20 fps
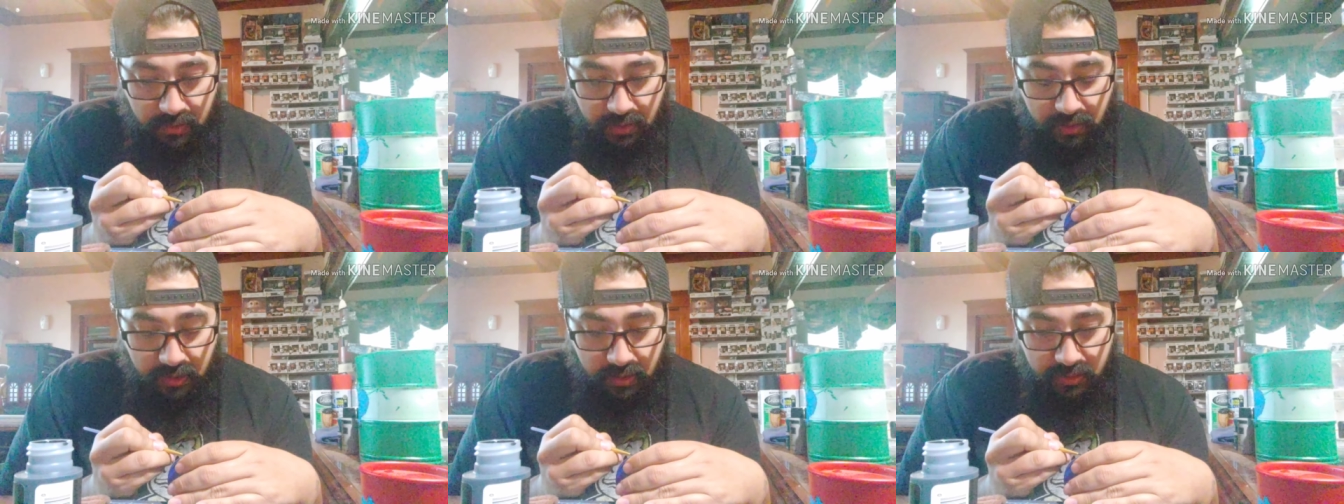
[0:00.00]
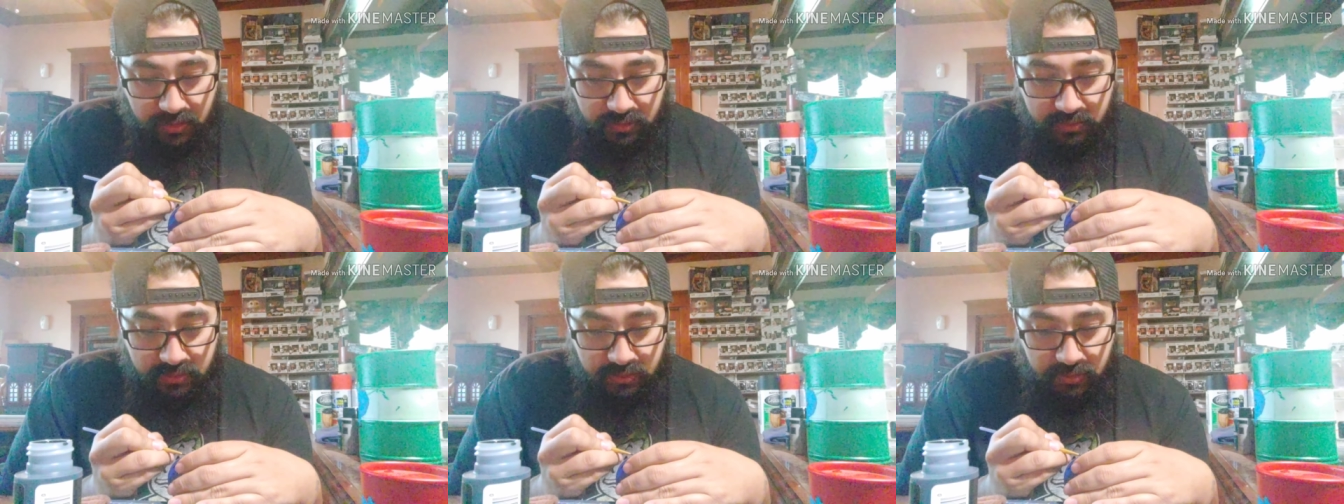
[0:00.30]
and
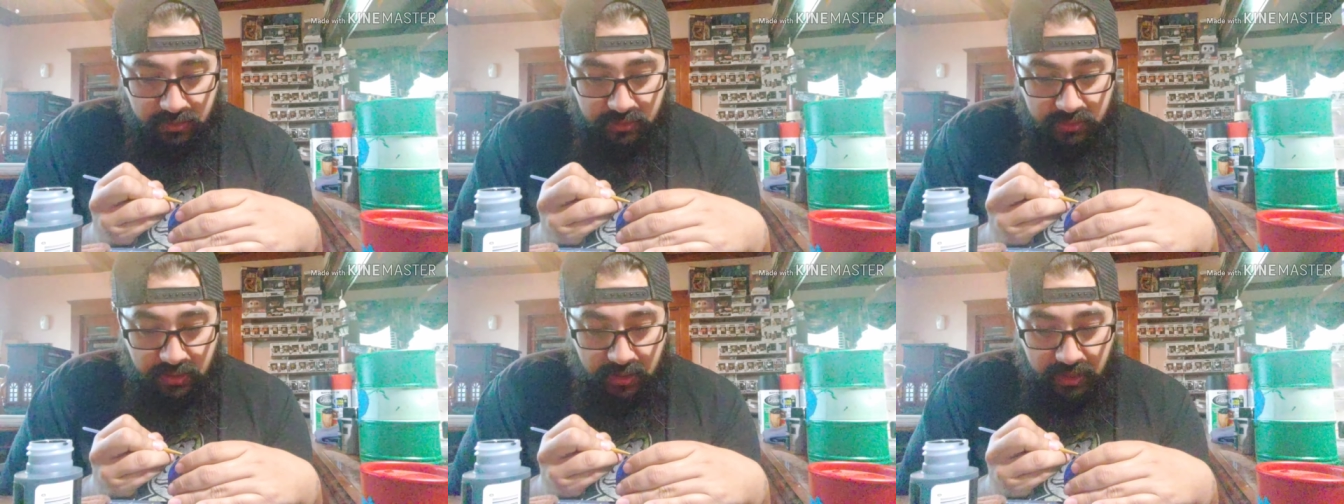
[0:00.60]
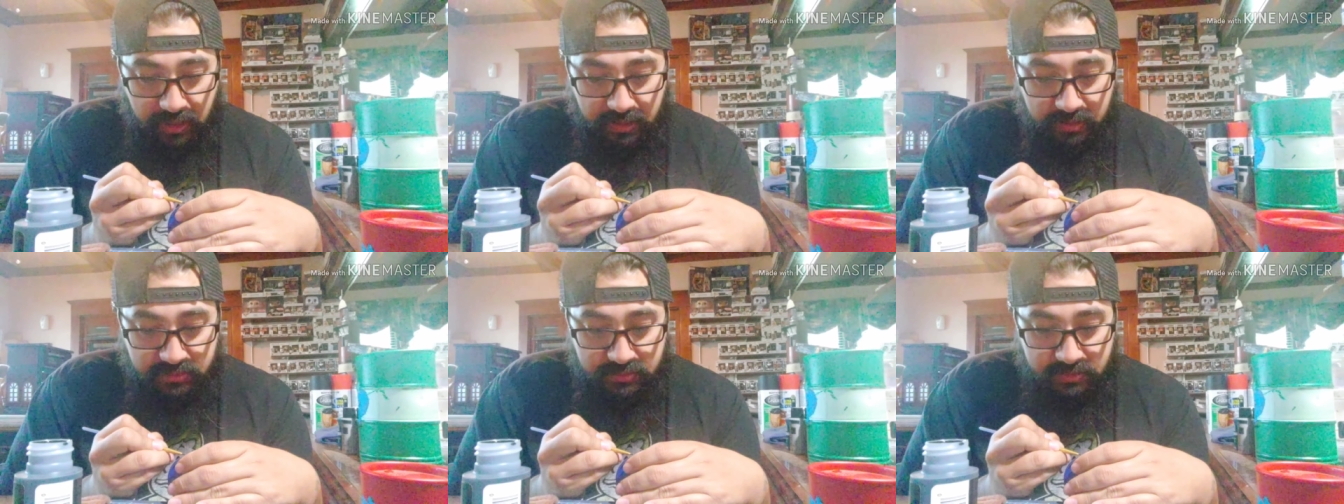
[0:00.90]
then show you
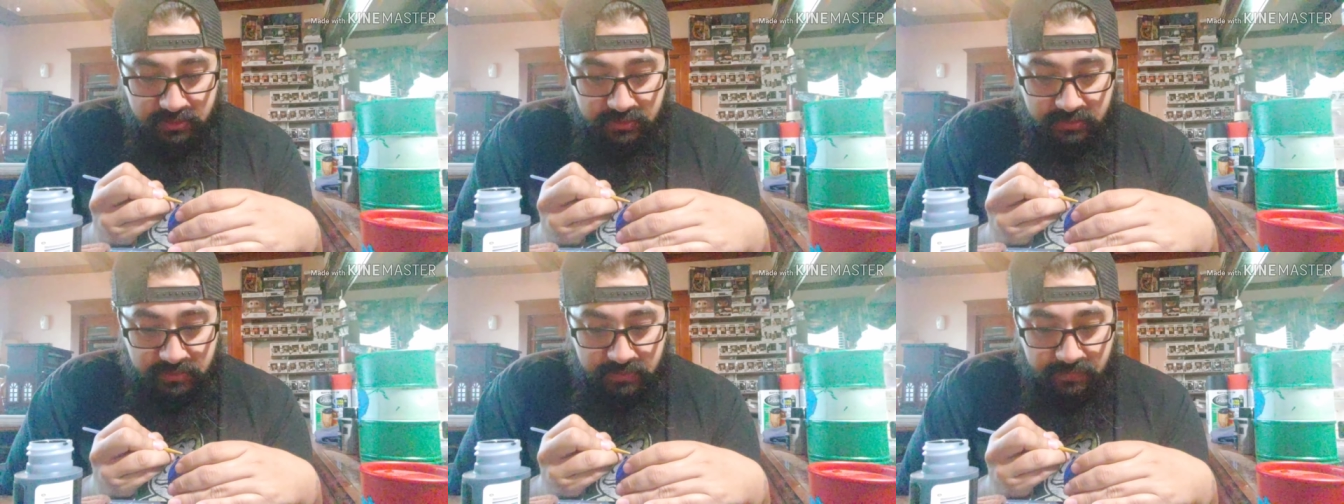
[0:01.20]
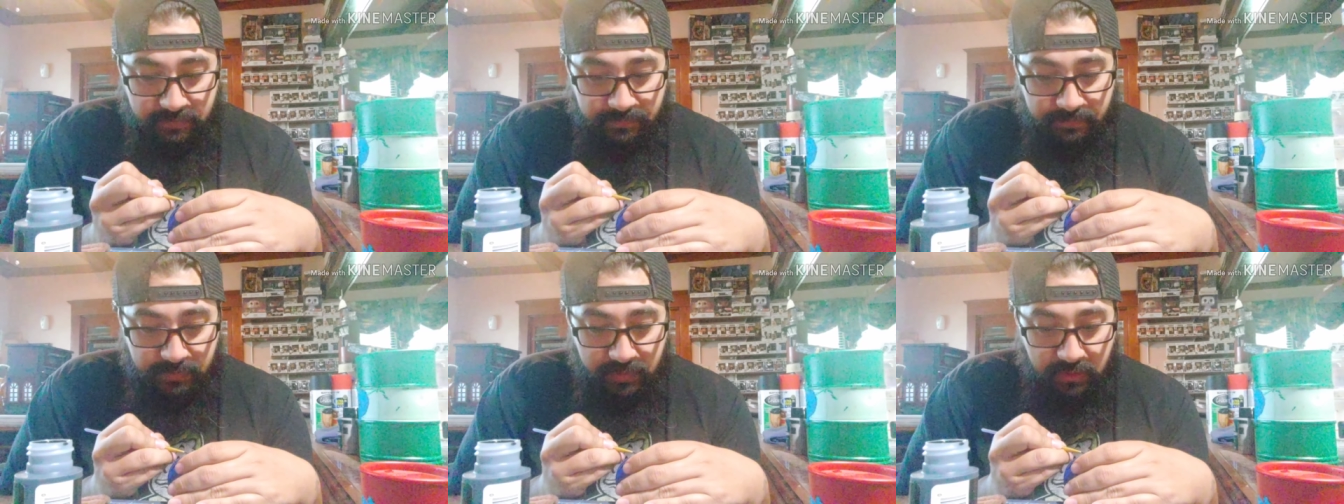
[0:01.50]
guys.
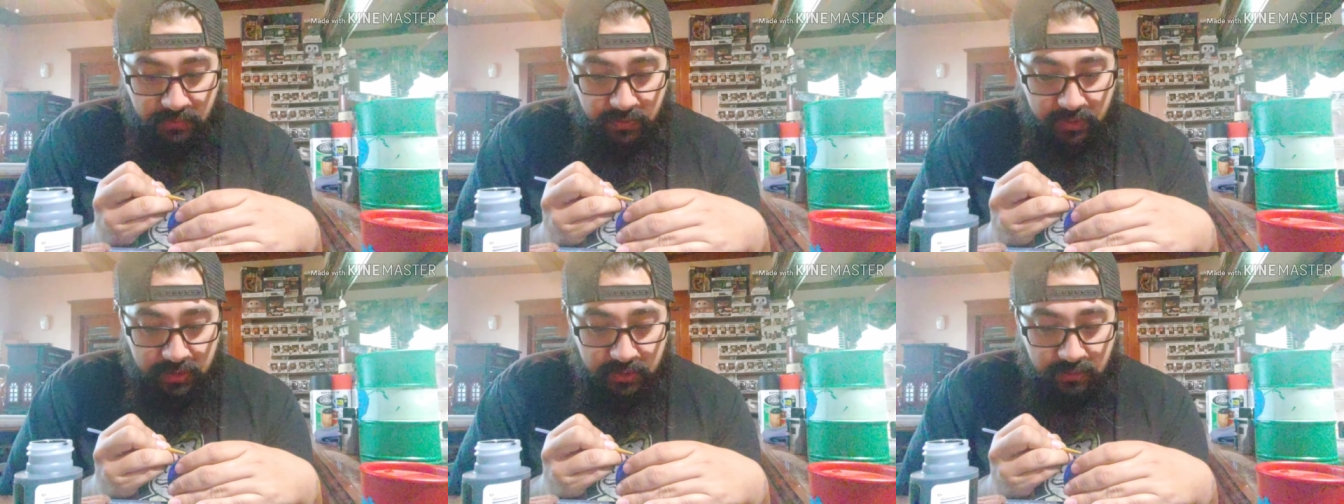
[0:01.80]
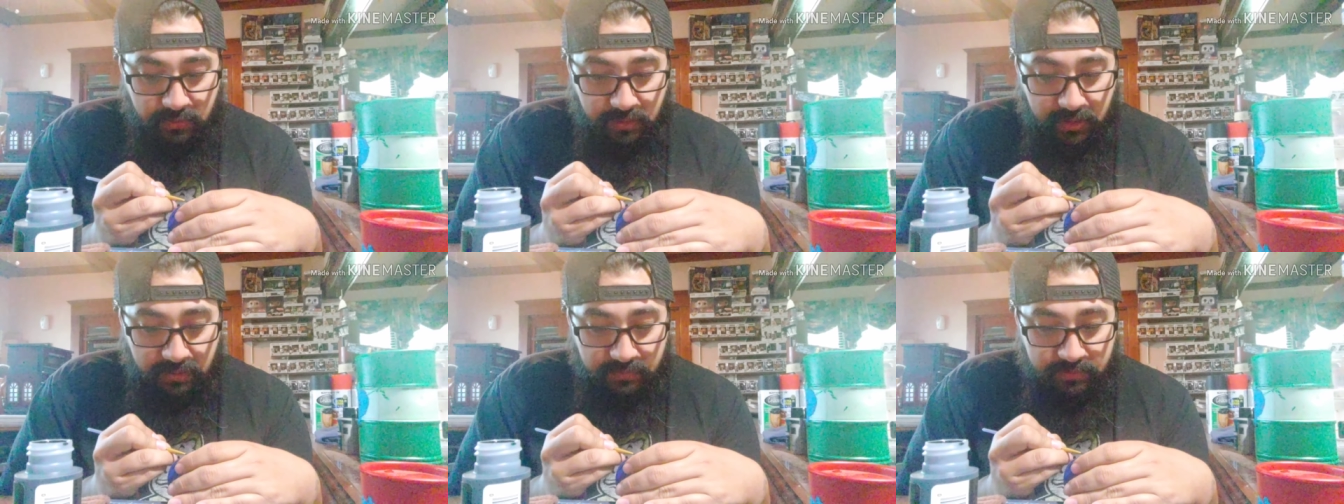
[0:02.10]
That way you
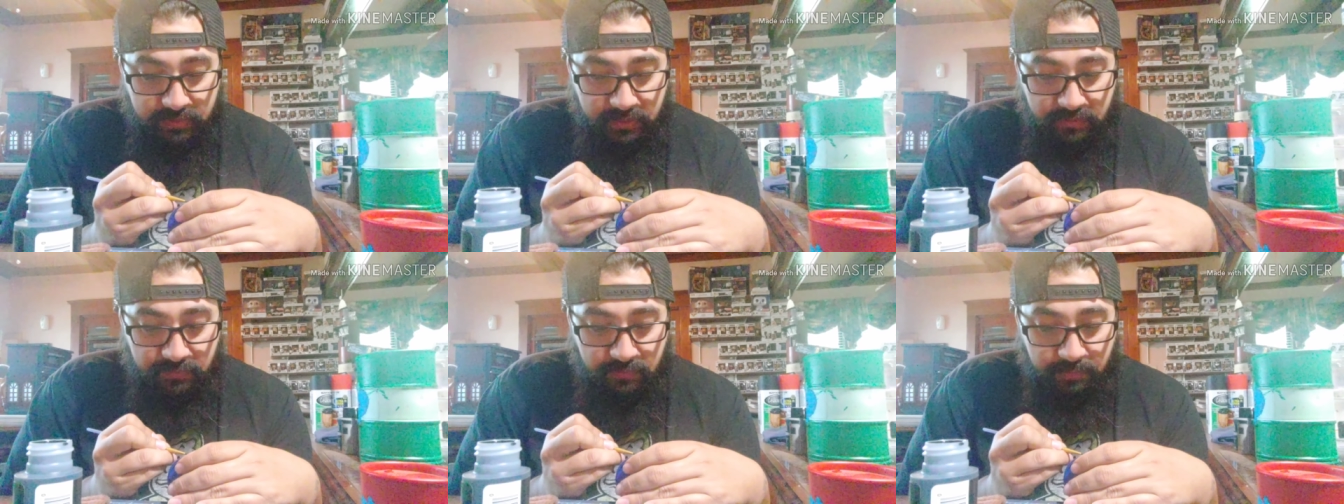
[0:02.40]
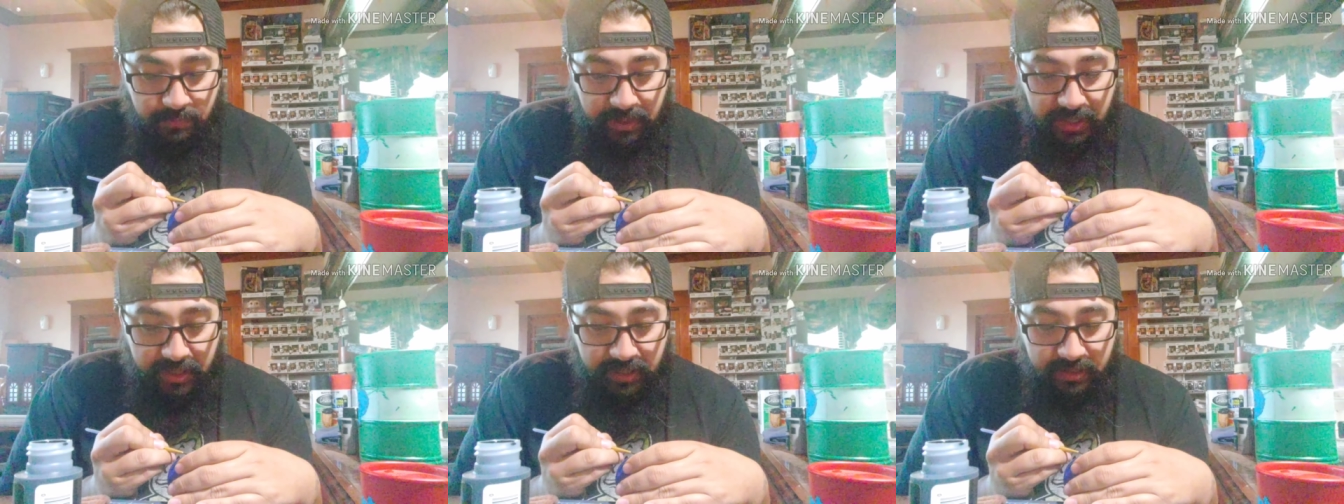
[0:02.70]
don't have to even
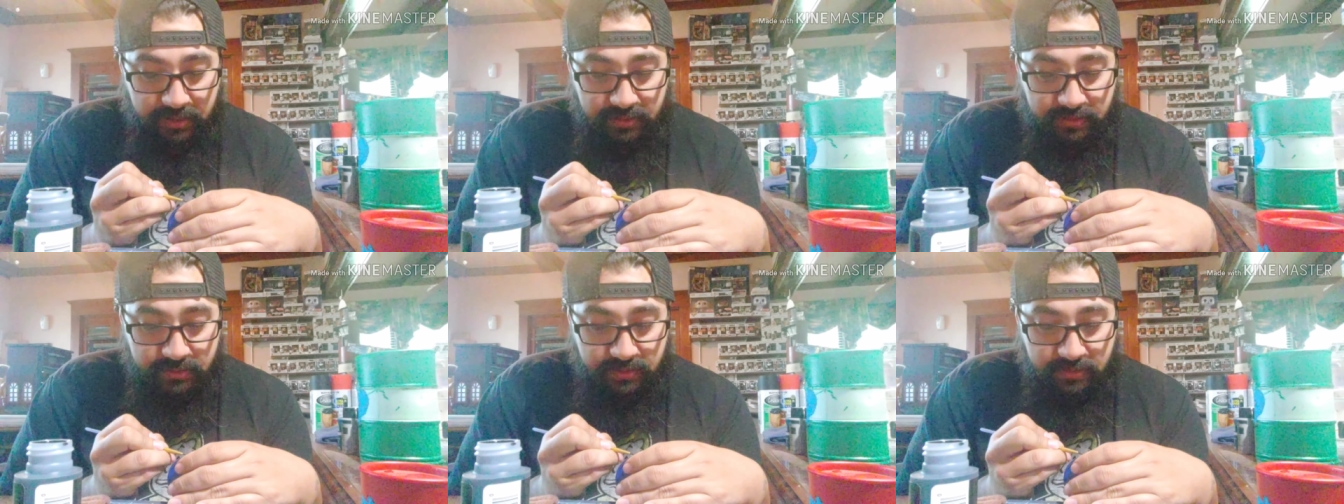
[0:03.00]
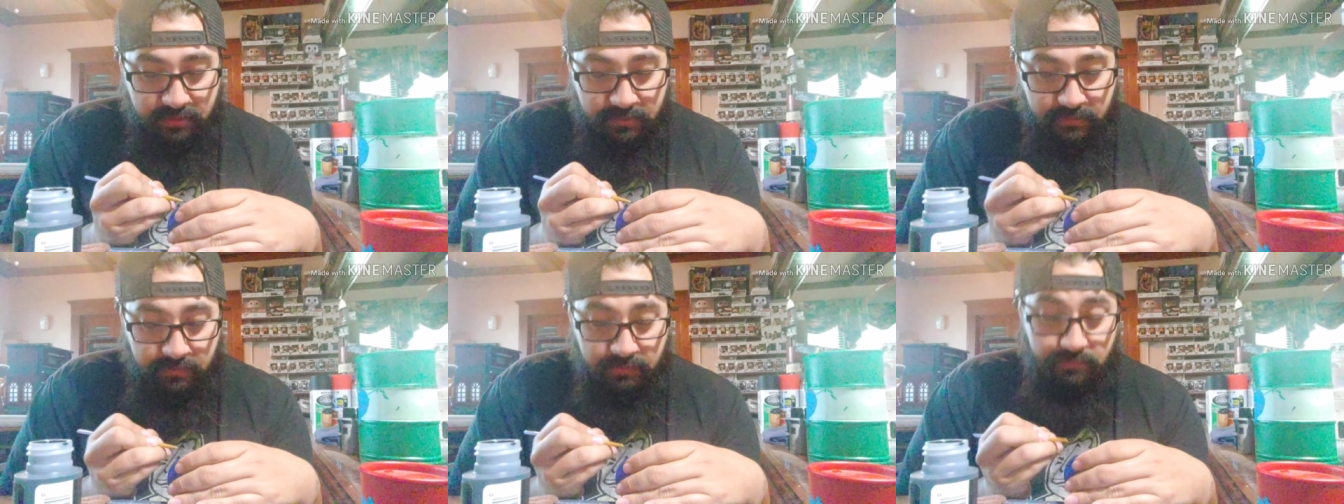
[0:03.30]
paint
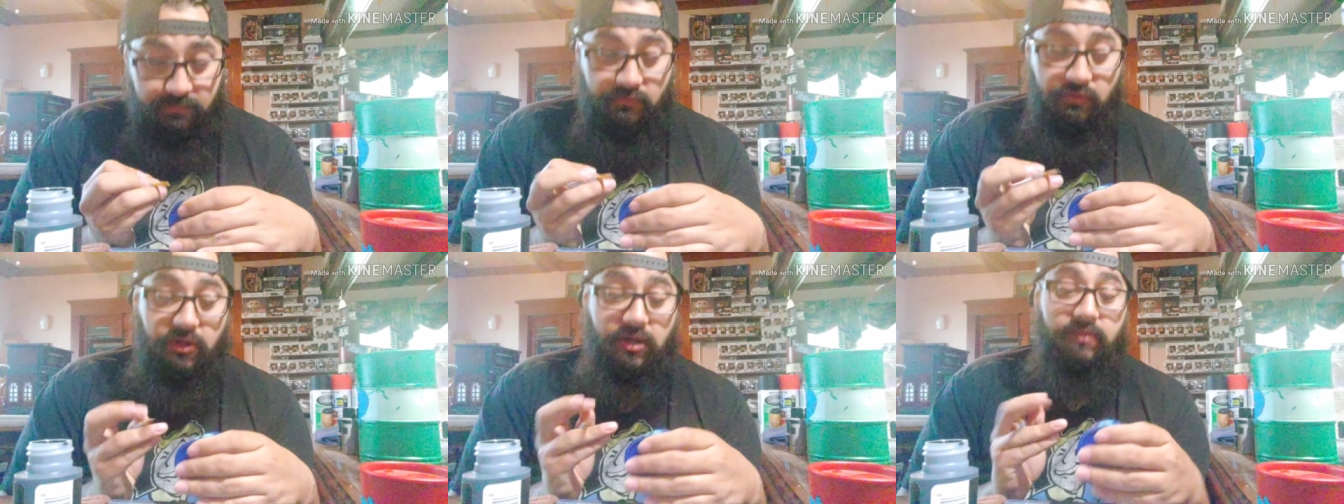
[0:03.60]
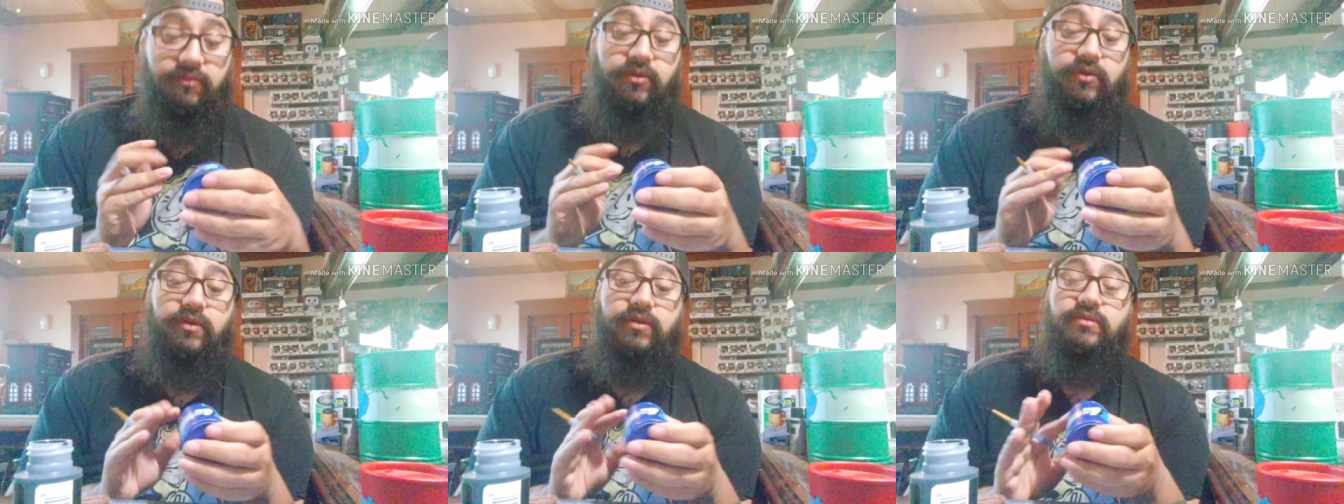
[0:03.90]
what
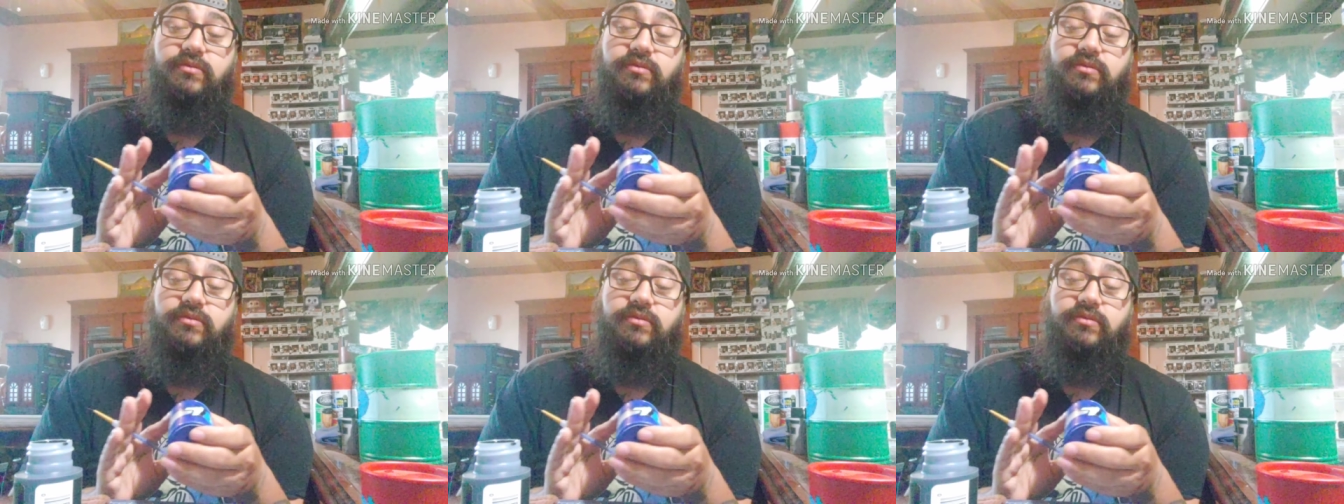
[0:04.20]
I'm doing.